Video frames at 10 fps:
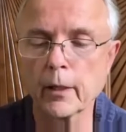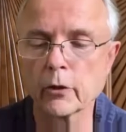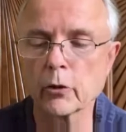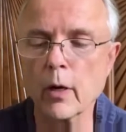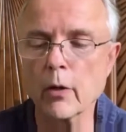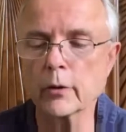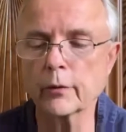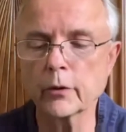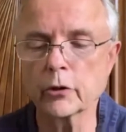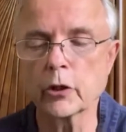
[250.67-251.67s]
So how did
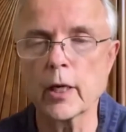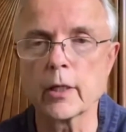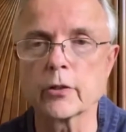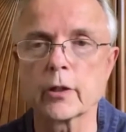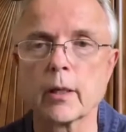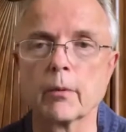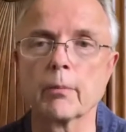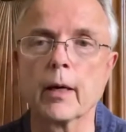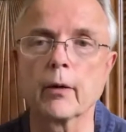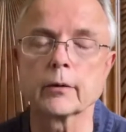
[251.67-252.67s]
this change come
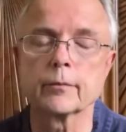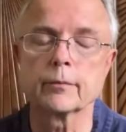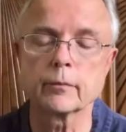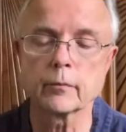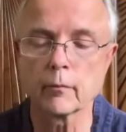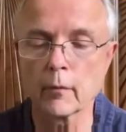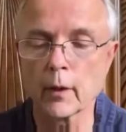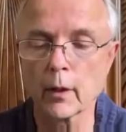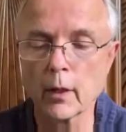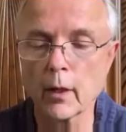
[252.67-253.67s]
about?
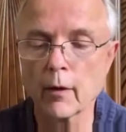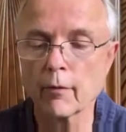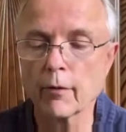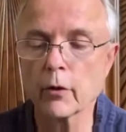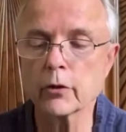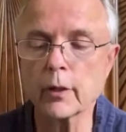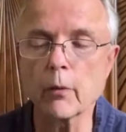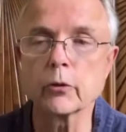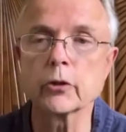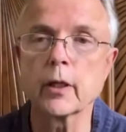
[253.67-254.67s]
First, I
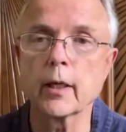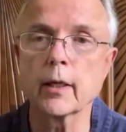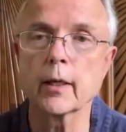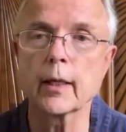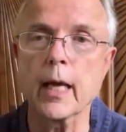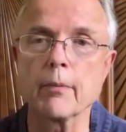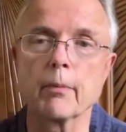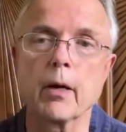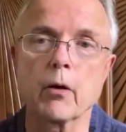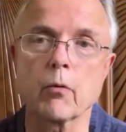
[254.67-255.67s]
will say it came
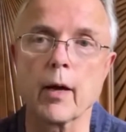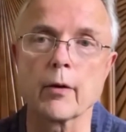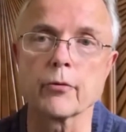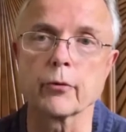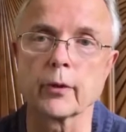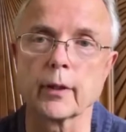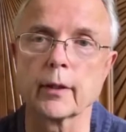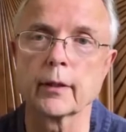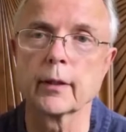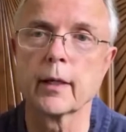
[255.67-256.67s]
about
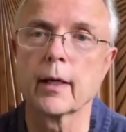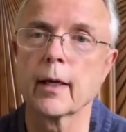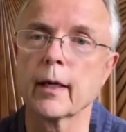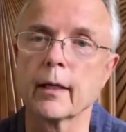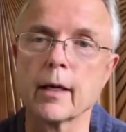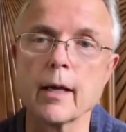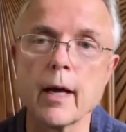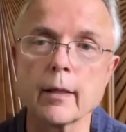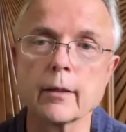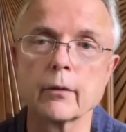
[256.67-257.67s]
gradually, and
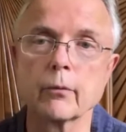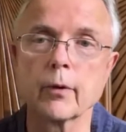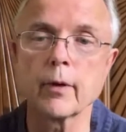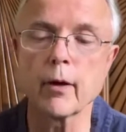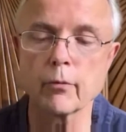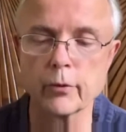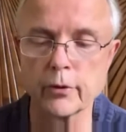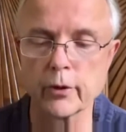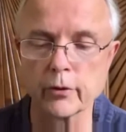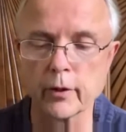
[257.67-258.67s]
not without
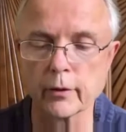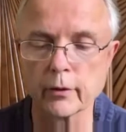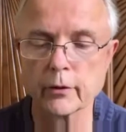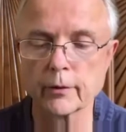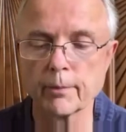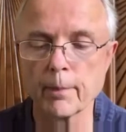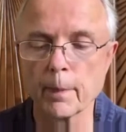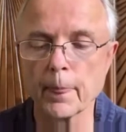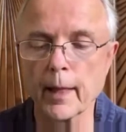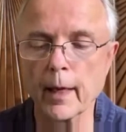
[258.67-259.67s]
resistance.
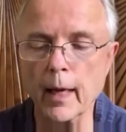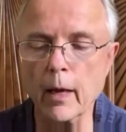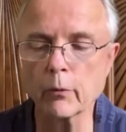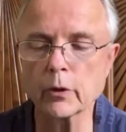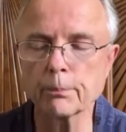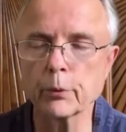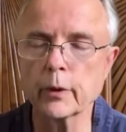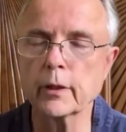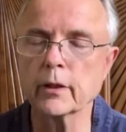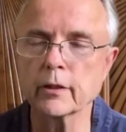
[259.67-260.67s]
I was
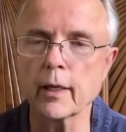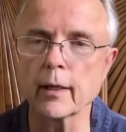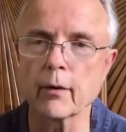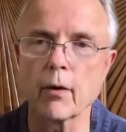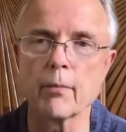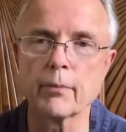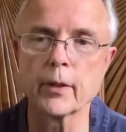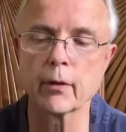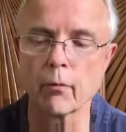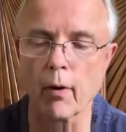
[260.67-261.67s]
pretty set on
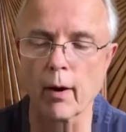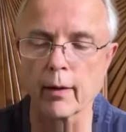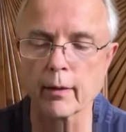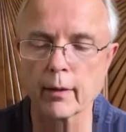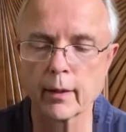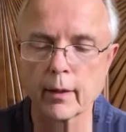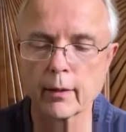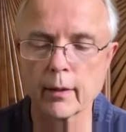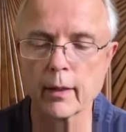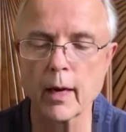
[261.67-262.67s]
being right,
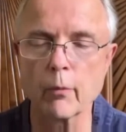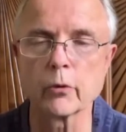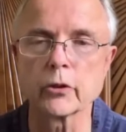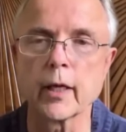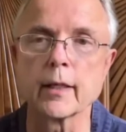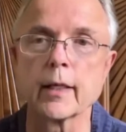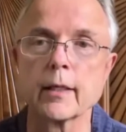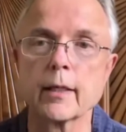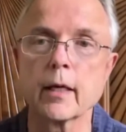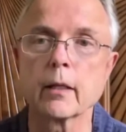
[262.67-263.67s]
that I was an
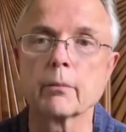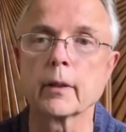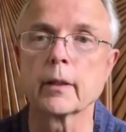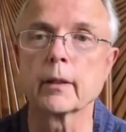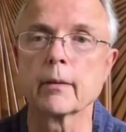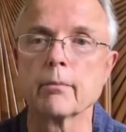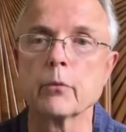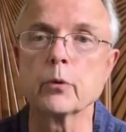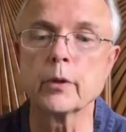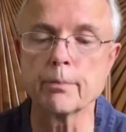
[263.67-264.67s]
indelibly
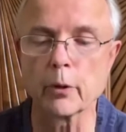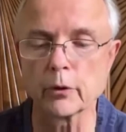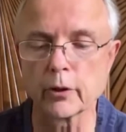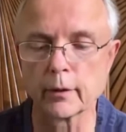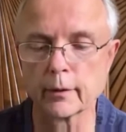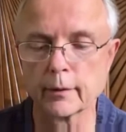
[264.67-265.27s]
moody person.